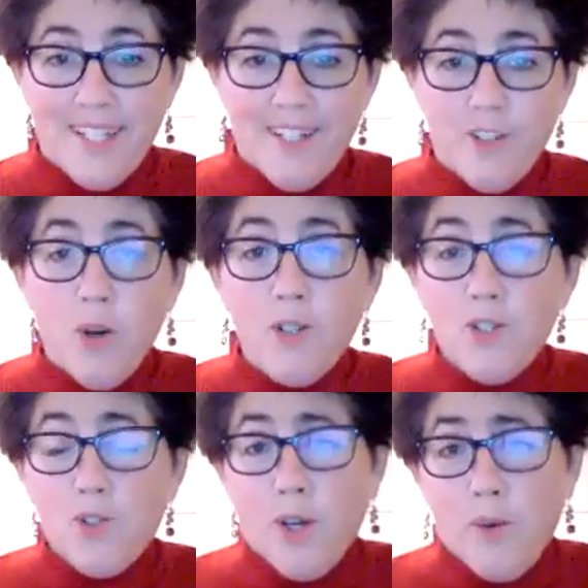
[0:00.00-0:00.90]
Noah's
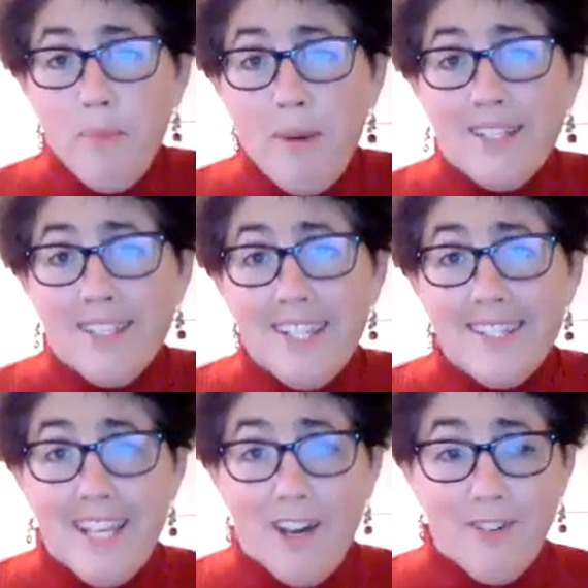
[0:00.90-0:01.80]
story reminds us
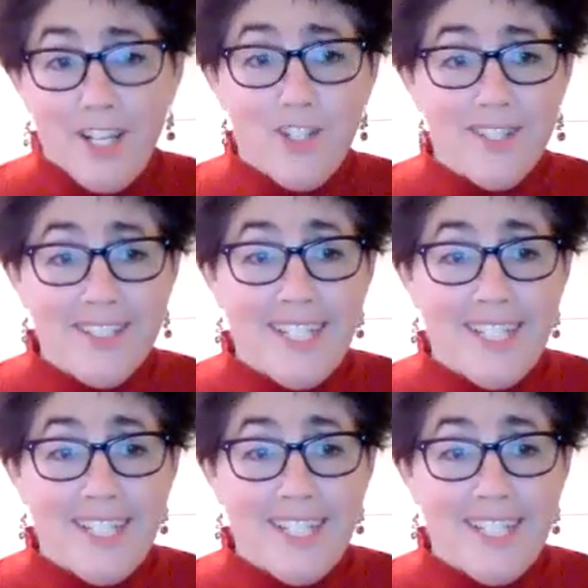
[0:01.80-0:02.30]
that salvation